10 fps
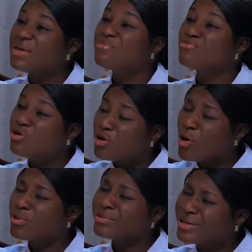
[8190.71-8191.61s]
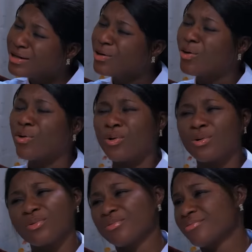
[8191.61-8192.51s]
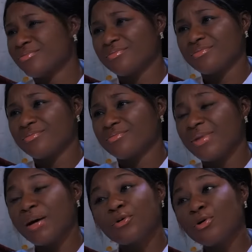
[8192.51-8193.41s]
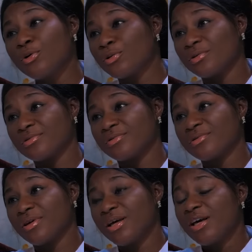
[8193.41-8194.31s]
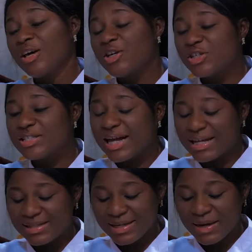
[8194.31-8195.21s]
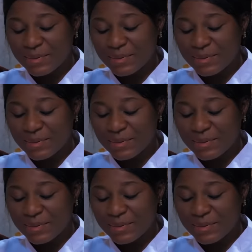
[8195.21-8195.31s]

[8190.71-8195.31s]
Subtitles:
him long ago. I'm cool. It's just that